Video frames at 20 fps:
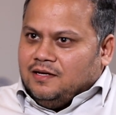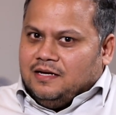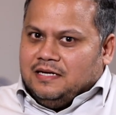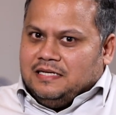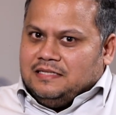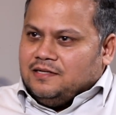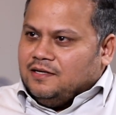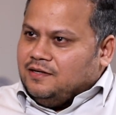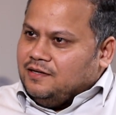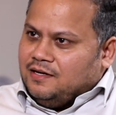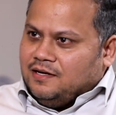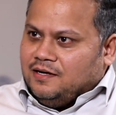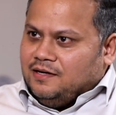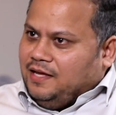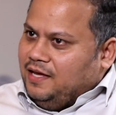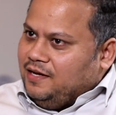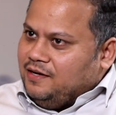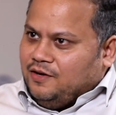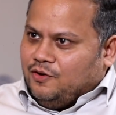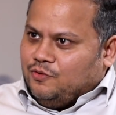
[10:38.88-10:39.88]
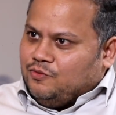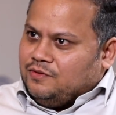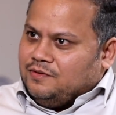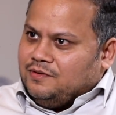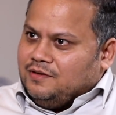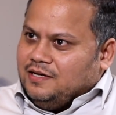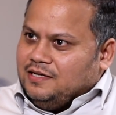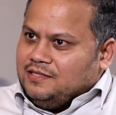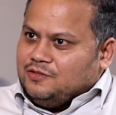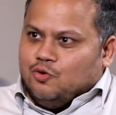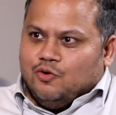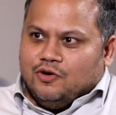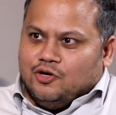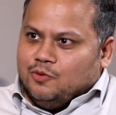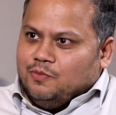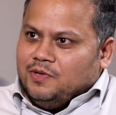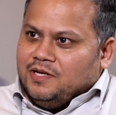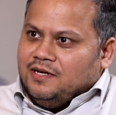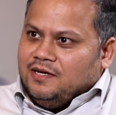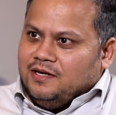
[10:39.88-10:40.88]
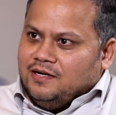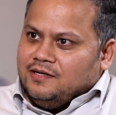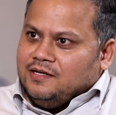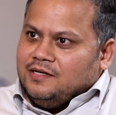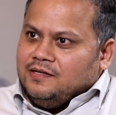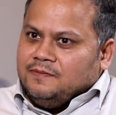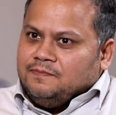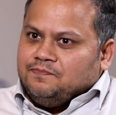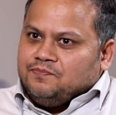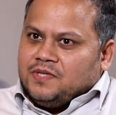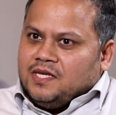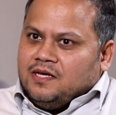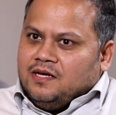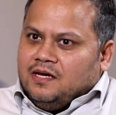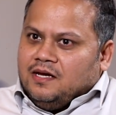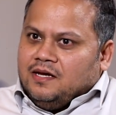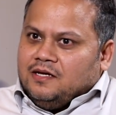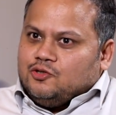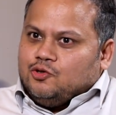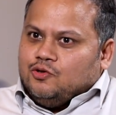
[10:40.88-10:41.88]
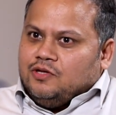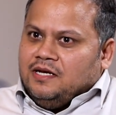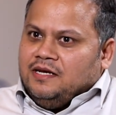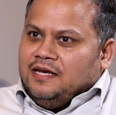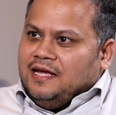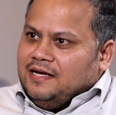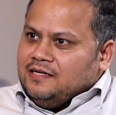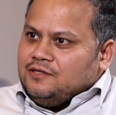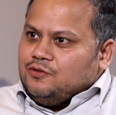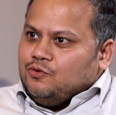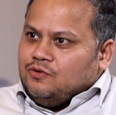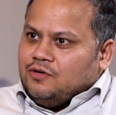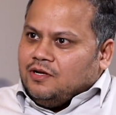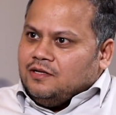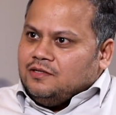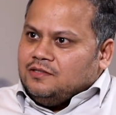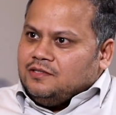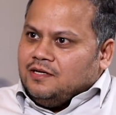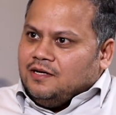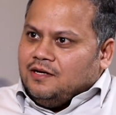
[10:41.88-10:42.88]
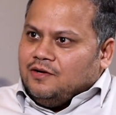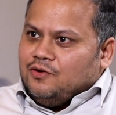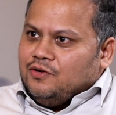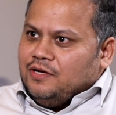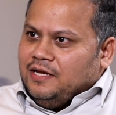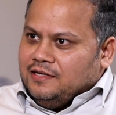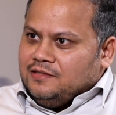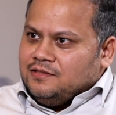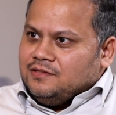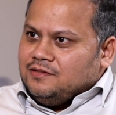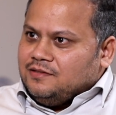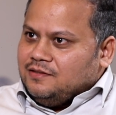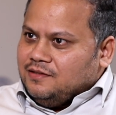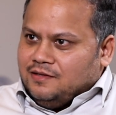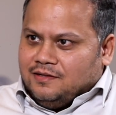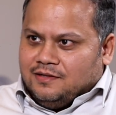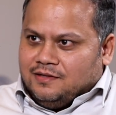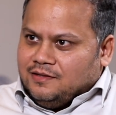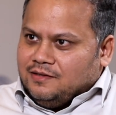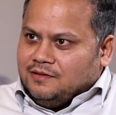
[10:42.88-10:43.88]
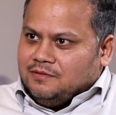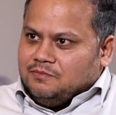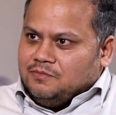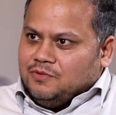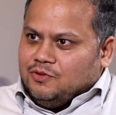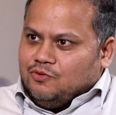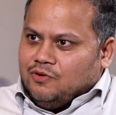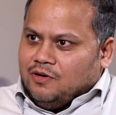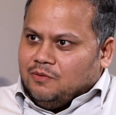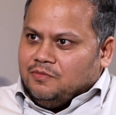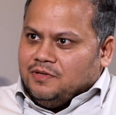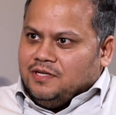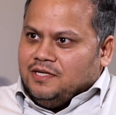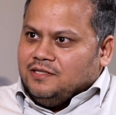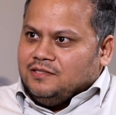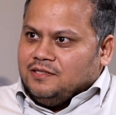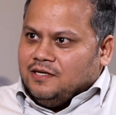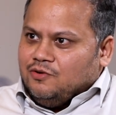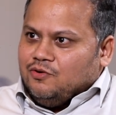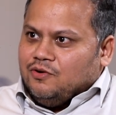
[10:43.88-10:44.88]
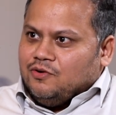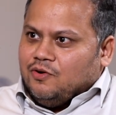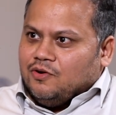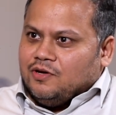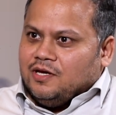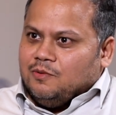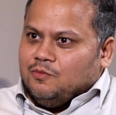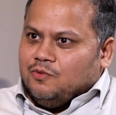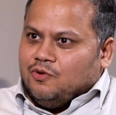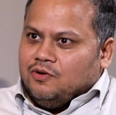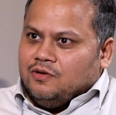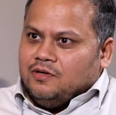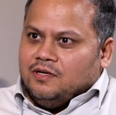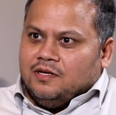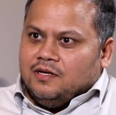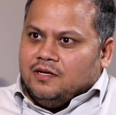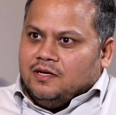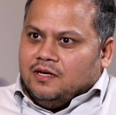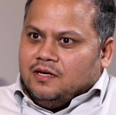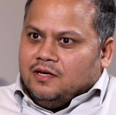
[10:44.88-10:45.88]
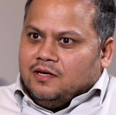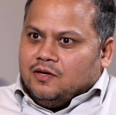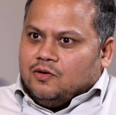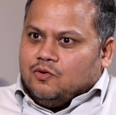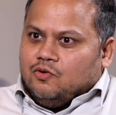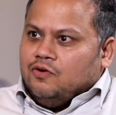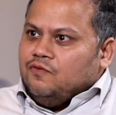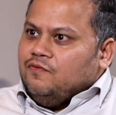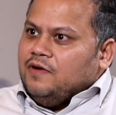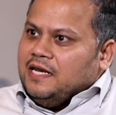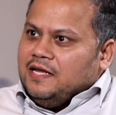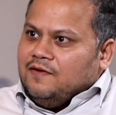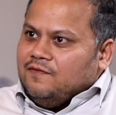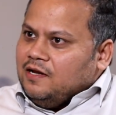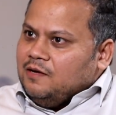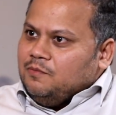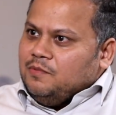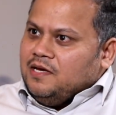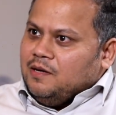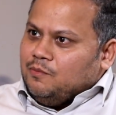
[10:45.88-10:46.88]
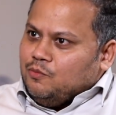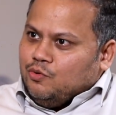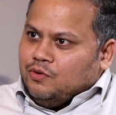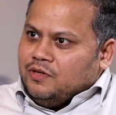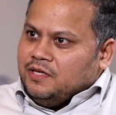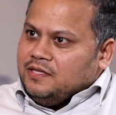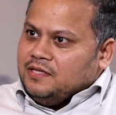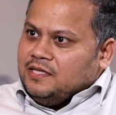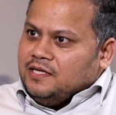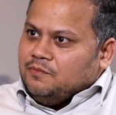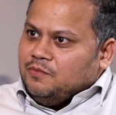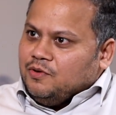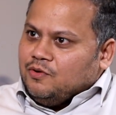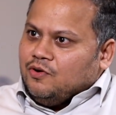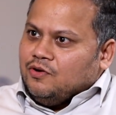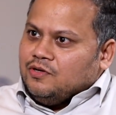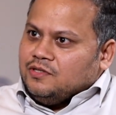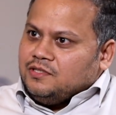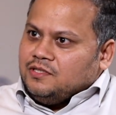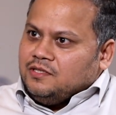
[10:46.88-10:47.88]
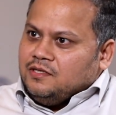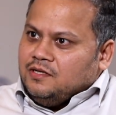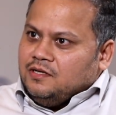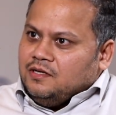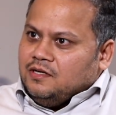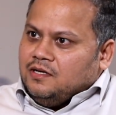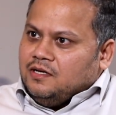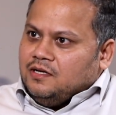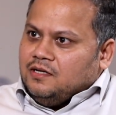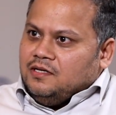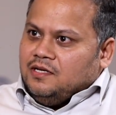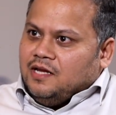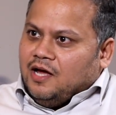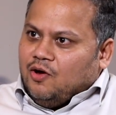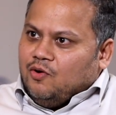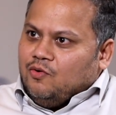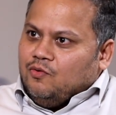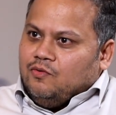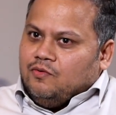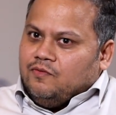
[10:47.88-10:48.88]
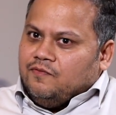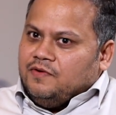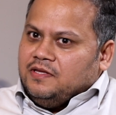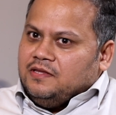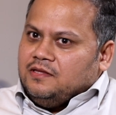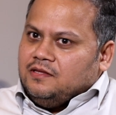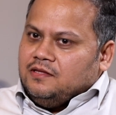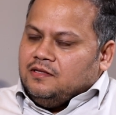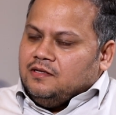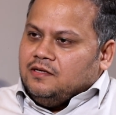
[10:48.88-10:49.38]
is under attack now. It's going to be rewritten. So the next Kunal Shah, next you know, Amrish that you're talking about could very well be Amol Dete, because now with,